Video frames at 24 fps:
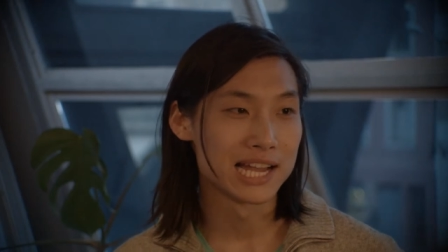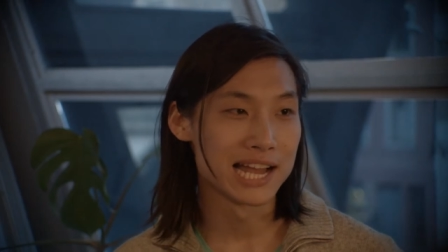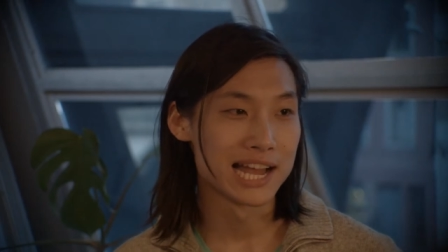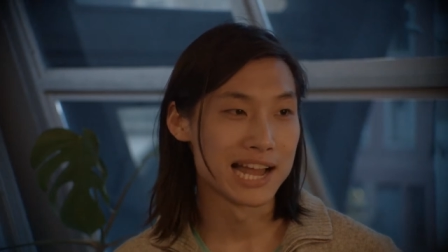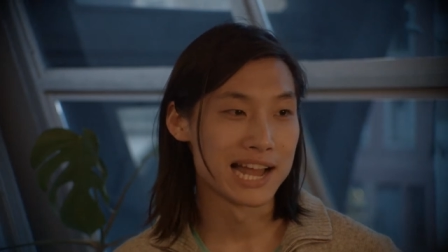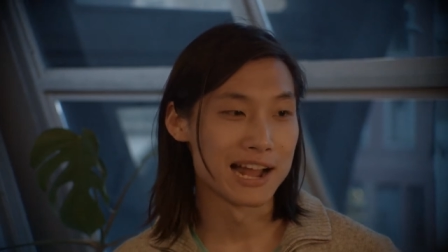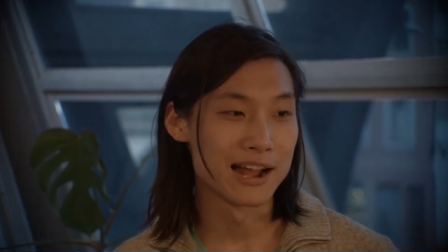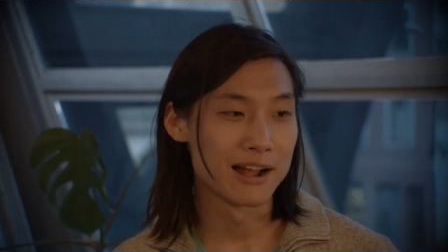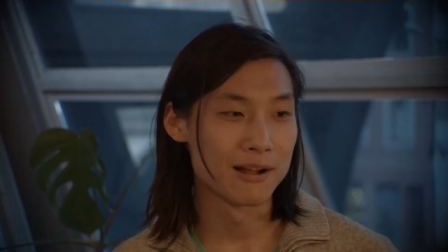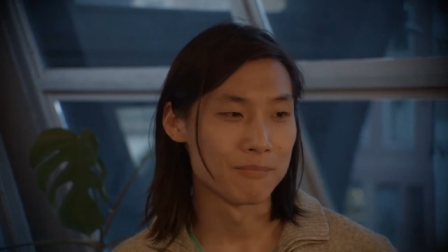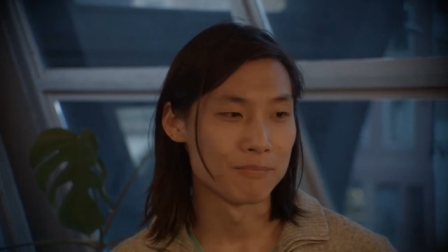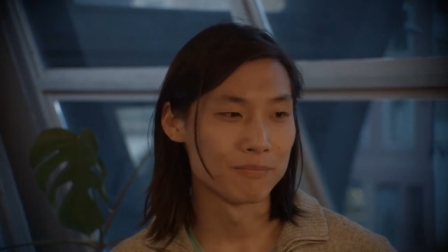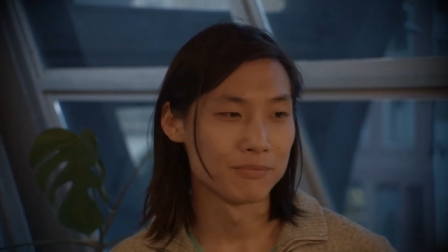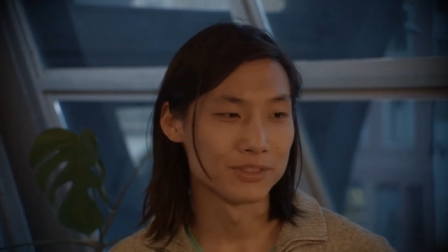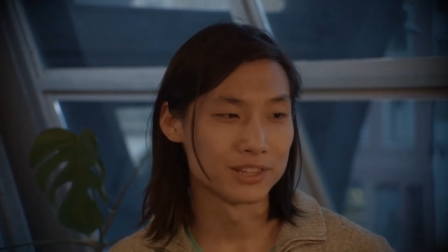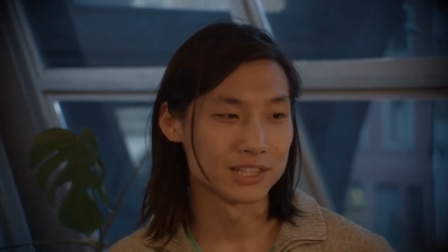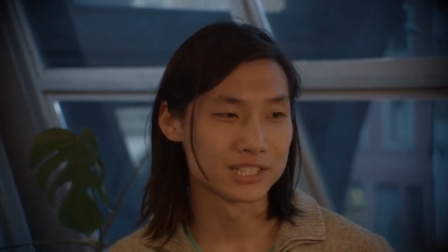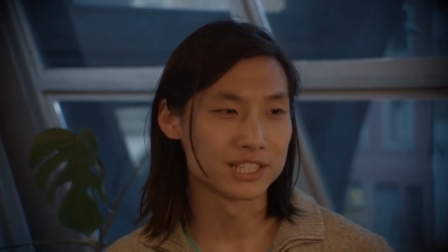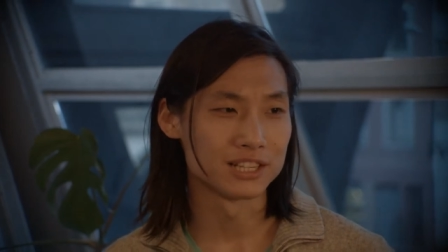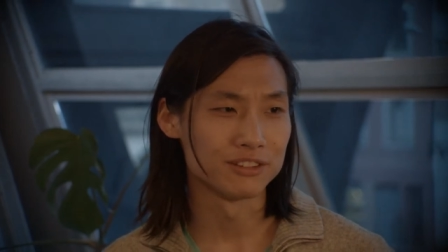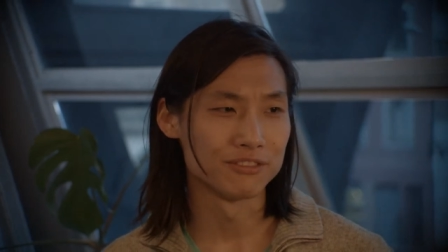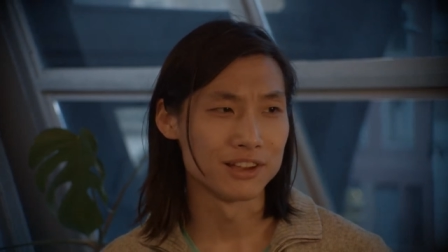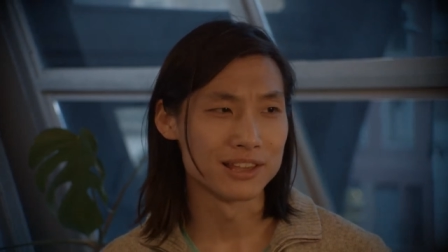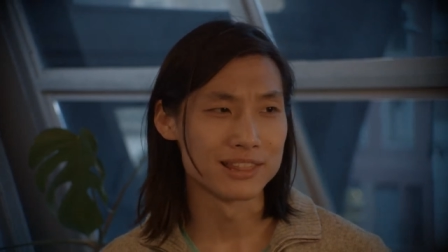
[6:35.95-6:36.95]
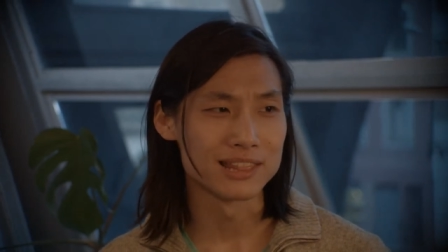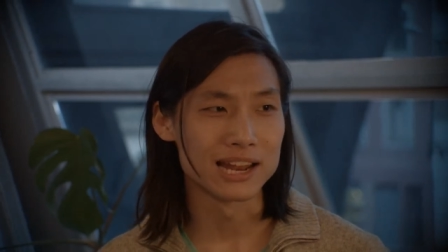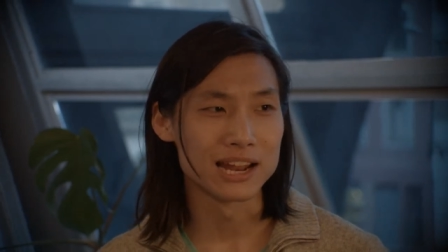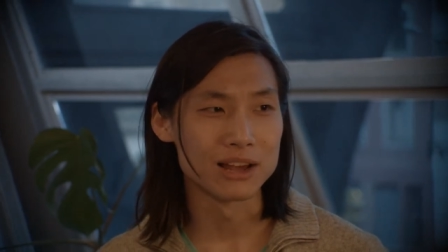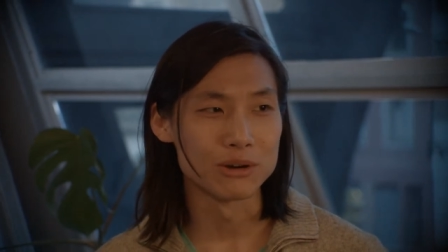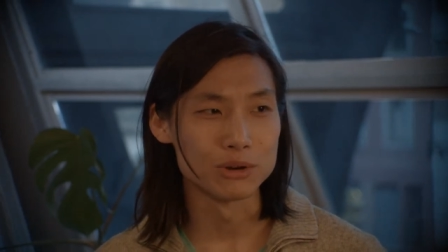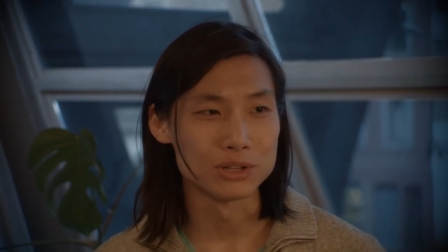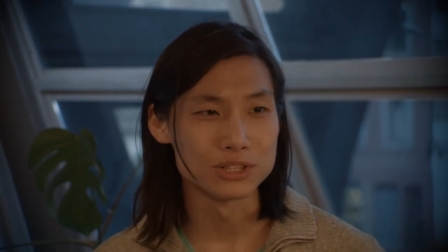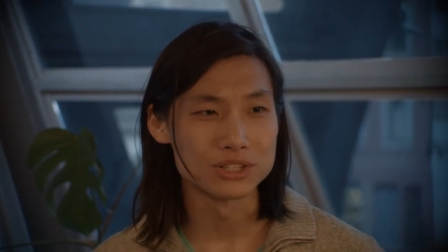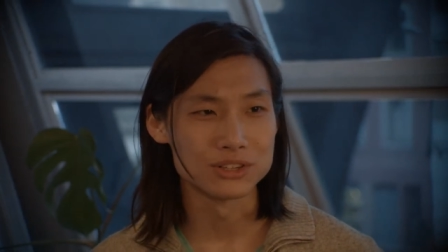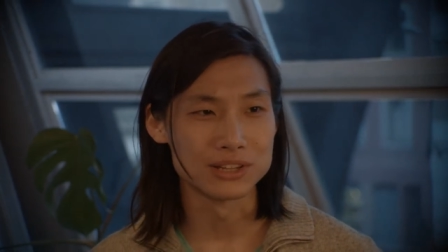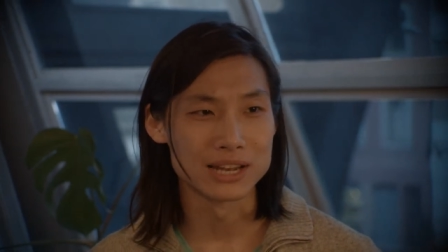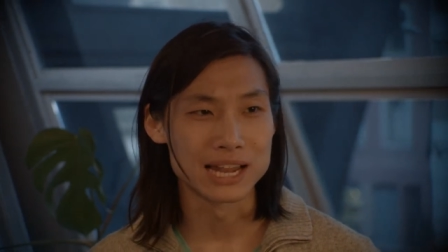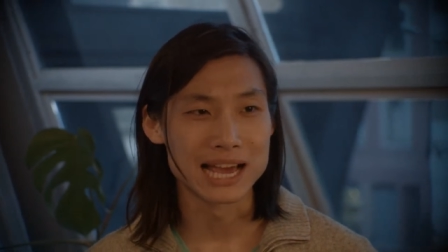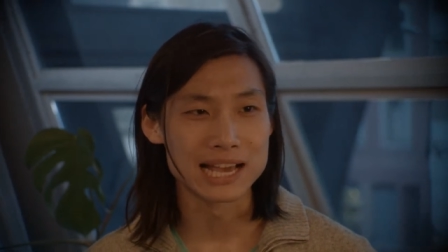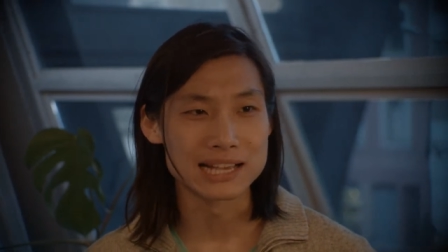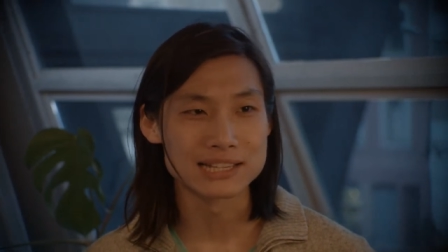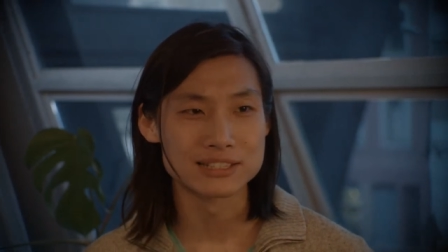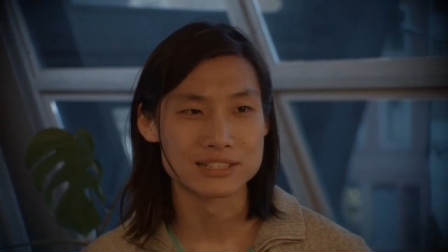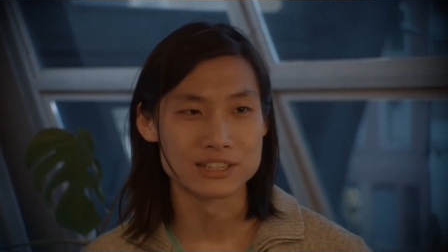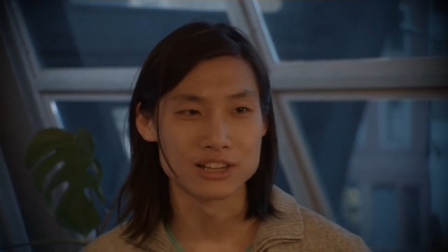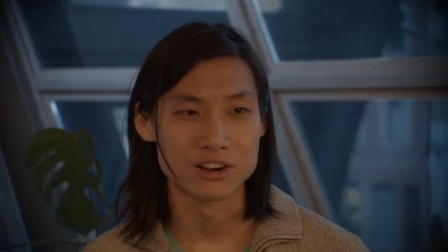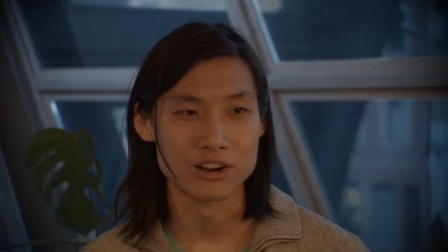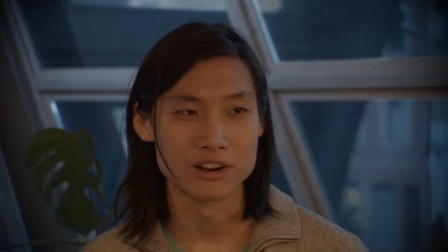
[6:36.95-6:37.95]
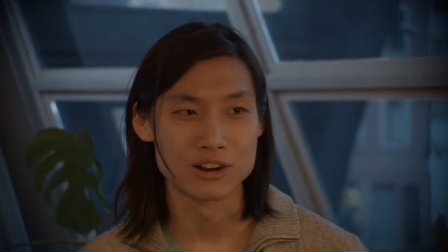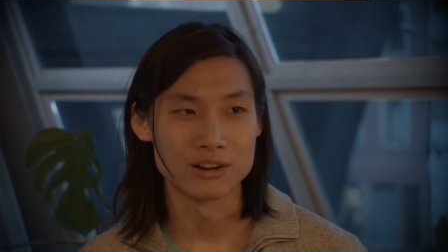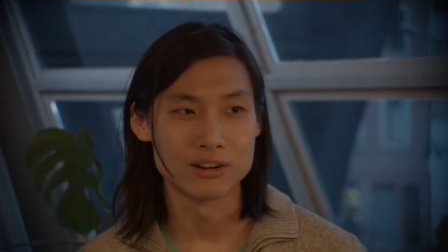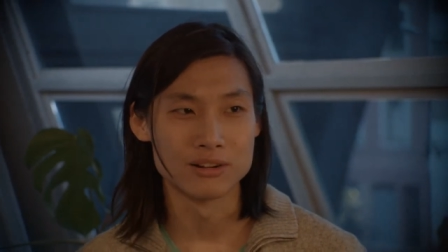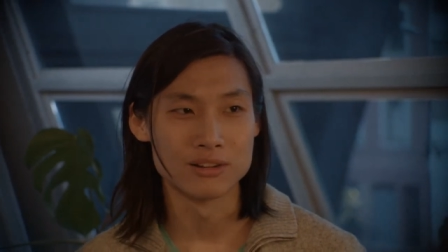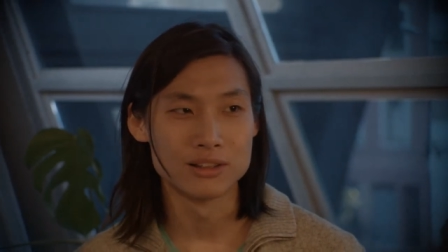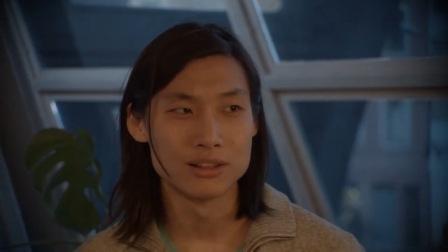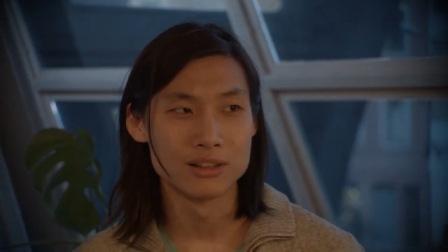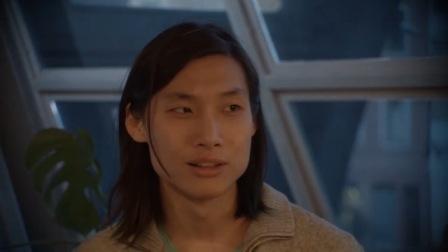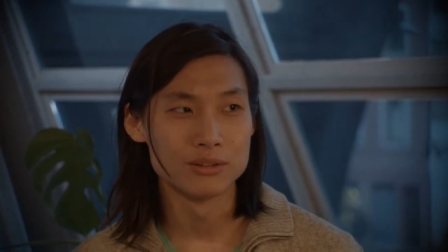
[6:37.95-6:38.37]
um, this event that I went to last year,